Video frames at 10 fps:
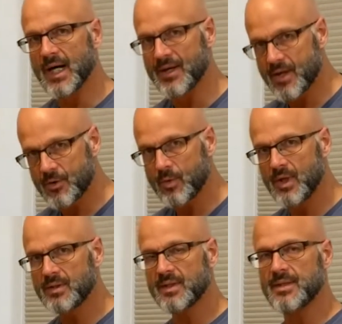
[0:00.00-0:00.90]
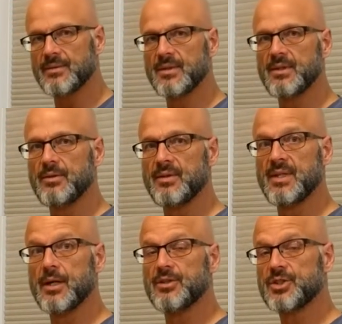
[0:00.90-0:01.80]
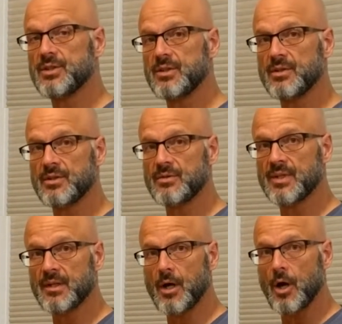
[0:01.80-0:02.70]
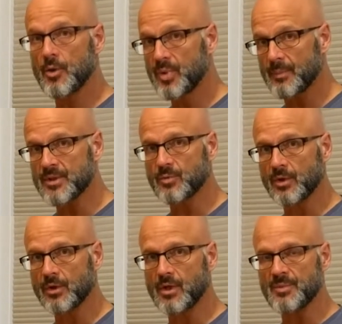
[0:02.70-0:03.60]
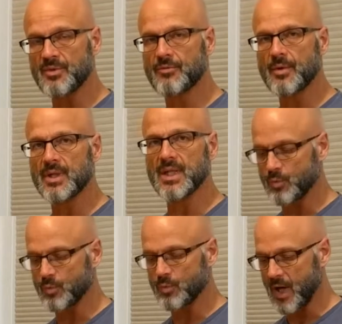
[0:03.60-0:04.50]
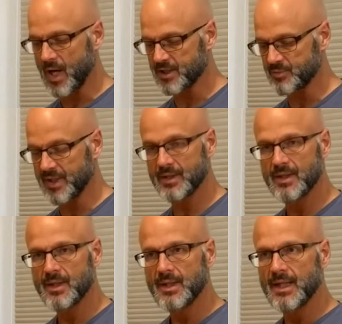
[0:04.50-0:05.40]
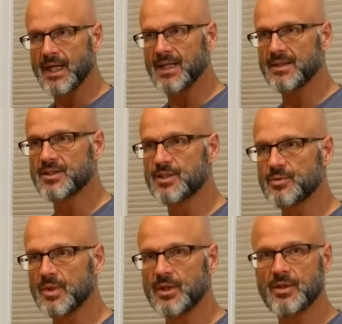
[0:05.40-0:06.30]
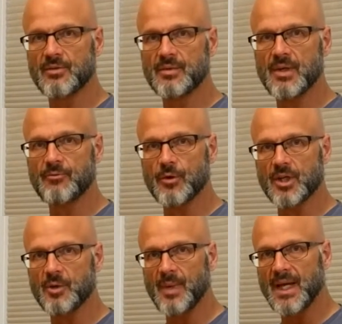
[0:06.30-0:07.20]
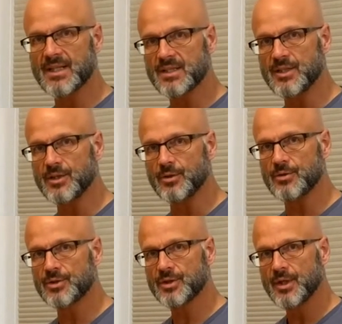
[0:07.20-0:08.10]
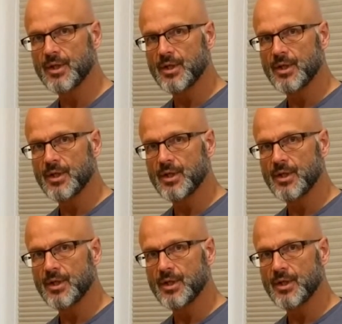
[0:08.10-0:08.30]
another one that all the puppies were learning before they left is watch me. And this is really good for a command to use